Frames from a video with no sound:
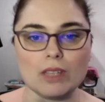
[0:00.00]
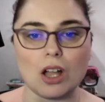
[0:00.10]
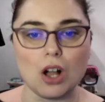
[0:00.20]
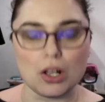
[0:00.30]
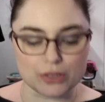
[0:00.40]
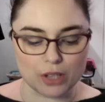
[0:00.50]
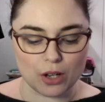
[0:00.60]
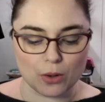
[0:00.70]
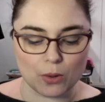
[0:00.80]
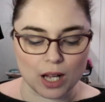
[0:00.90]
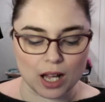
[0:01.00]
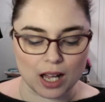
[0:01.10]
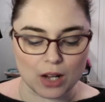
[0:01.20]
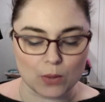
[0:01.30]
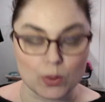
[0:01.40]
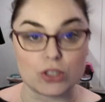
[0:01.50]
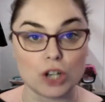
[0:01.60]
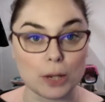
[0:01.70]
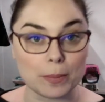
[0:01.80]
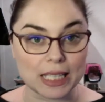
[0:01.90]
Also, with
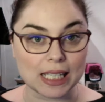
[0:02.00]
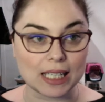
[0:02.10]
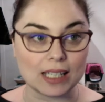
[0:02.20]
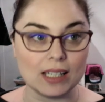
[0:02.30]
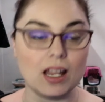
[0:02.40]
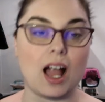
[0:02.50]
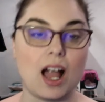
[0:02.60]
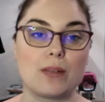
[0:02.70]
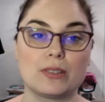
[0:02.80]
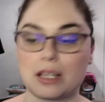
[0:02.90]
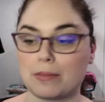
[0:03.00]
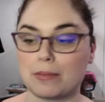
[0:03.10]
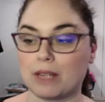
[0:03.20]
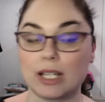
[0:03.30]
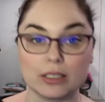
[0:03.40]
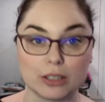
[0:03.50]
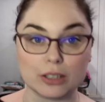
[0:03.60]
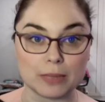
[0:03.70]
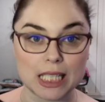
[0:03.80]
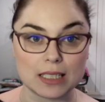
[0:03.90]
sharpening, I will send my regular
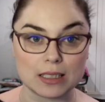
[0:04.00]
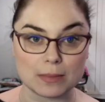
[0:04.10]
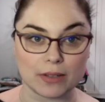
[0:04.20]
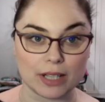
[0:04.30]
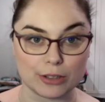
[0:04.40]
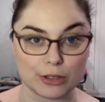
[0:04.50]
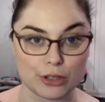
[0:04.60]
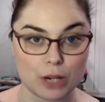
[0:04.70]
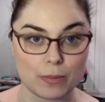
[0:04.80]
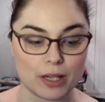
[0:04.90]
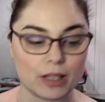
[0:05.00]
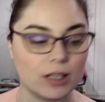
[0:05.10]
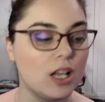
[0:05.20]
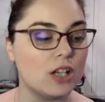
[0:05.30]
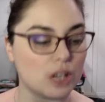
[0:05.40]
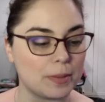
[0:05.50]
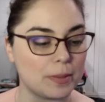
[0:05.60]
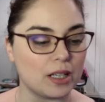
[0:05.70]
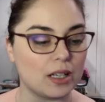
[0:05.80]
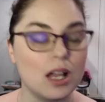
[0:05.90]
blades to my regular
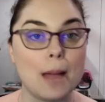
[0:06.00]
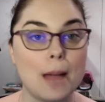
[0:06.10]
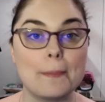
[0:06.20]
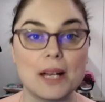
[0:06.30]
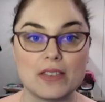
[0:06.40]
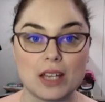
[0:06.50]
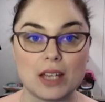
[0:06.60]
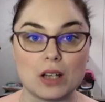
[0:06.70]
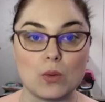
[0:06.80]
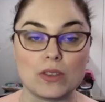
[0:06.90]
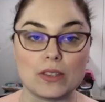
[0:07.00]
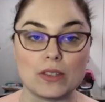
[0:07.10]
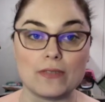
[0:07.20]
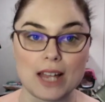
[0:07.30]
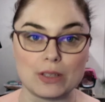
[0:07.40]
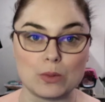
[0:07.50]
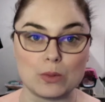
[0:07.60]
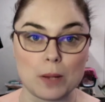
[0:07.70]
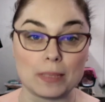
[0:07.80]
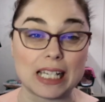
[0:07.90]
sharpener, but then with the
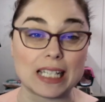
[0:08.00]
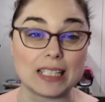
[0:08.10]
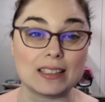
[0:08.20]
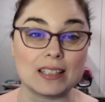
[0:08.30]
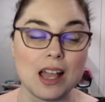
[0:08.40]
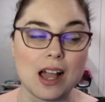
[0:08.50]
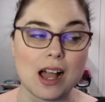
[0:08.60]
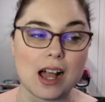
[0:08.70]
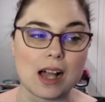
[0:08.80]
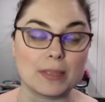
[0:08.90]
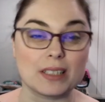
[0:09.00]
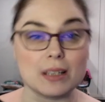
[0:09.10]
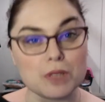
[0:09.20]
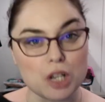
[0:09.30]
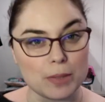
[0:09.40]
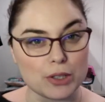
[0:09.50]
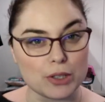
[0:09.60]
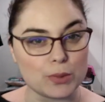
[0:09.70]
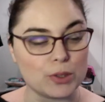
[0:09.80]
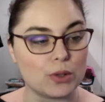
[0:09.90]
5-in-1 blades, some sharpeners
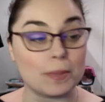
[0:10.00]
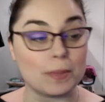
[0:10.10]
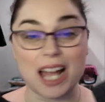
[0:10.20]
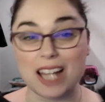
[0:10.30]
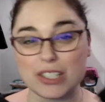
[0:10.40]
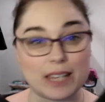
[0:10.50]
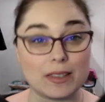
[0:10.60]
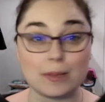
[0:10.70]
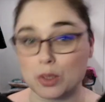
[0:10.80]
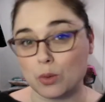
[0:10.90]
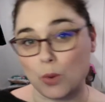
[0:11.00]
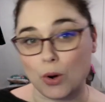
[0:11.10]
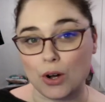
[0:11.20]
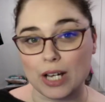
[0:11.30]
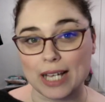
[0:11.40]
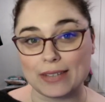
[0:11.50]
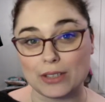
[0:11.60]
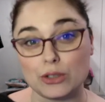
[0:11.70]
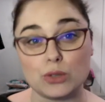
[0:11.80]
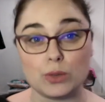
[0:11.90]
will do it, but I just send them to Wahl and they'll
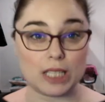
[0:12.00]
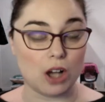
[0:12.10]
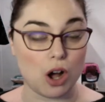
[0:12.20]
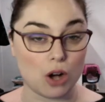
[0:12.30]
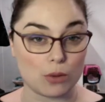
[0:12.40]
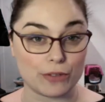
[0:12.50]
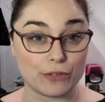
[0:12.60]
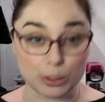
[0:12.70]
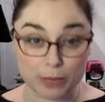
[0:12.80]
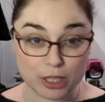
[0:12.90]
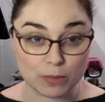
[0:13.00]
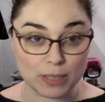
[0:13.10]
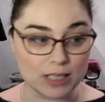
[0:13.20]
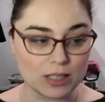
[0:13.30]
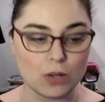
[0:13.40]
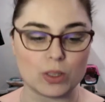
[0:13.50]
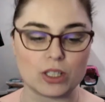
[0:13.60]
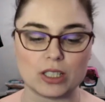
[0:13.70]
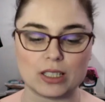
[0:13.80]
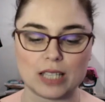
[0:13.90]
do what they call refurbishment, which
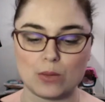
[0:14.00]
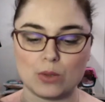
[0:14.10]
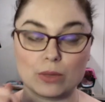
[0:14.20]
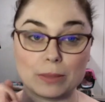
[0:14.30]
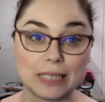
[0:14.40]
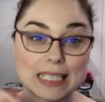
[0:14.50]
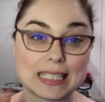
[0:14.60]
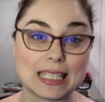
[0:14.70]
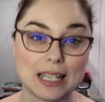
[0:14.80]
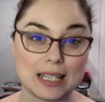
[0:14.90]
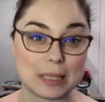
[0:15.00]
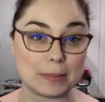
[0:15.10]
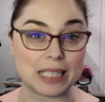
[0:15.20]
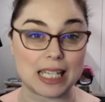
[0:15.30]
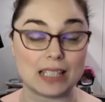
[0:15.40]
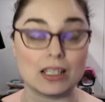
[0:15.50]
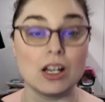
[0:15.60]
is they will replace the cutting blade